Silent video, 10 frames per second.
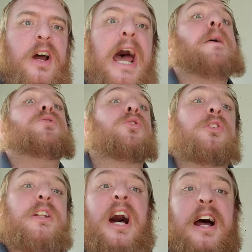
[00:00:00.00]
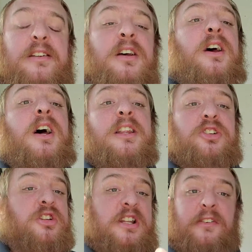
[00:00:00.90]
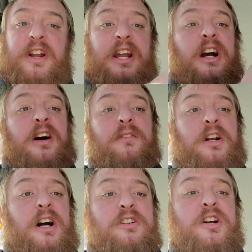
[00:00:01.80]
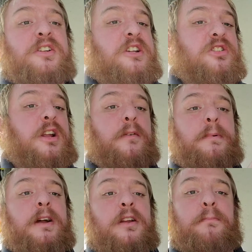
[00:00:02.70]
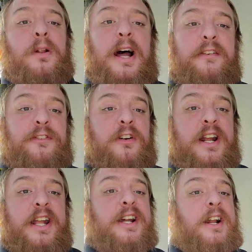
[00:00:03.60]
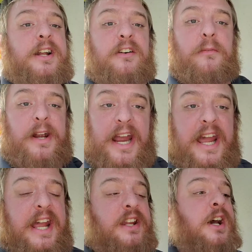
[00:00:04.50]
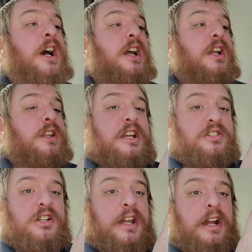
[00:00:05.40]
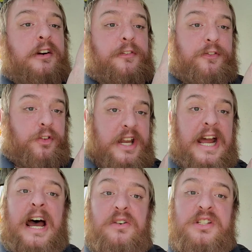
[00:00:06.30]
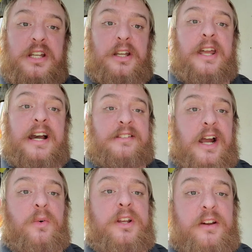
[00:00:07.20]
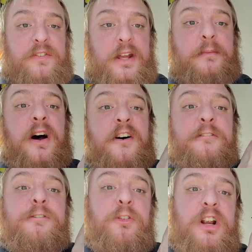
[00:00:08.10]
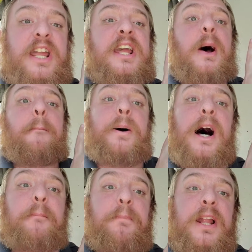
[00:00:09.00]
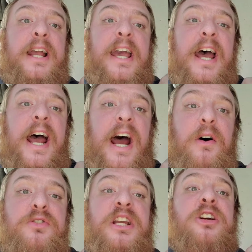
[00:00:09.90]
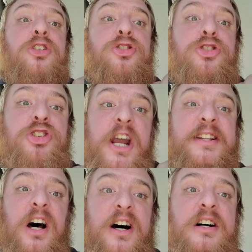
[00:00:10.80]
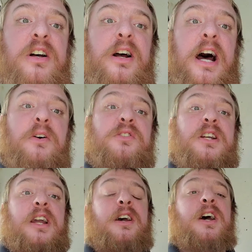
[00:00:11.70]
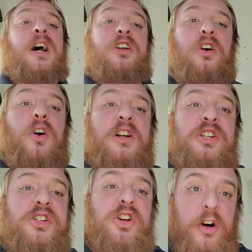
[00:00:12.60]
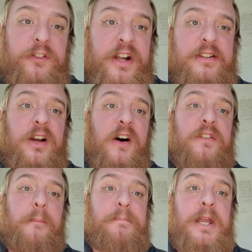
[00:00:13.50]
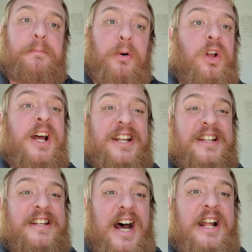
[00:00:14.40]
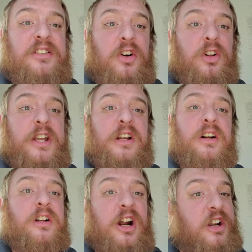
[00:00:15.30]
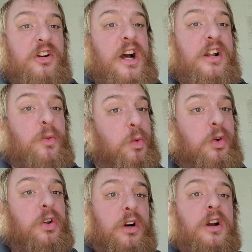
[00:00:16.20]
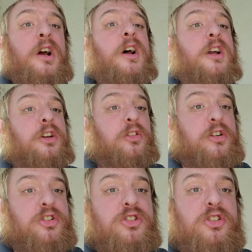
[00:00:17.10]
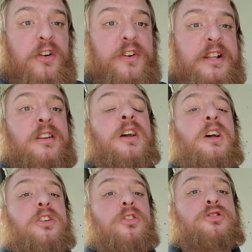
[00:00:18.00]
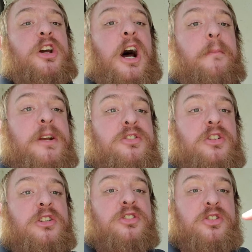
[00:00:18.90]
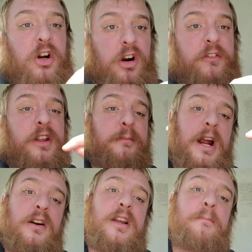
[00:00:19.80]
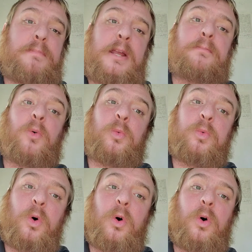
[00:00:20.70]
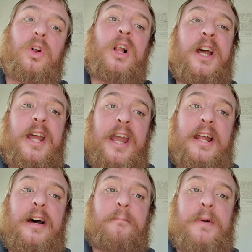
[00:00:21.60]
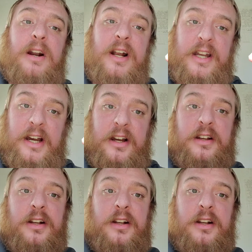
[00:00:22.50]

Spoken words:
Absolutely not. They should never get government contracts. They should never be able to apply for any kind of government aid. They should get a free housing. Yes, I would give them free public housing. Shit housing. You're a servant of the people, not their leader. You're not a ruler. You're a servant. Your job is to serve. The American people rule in America.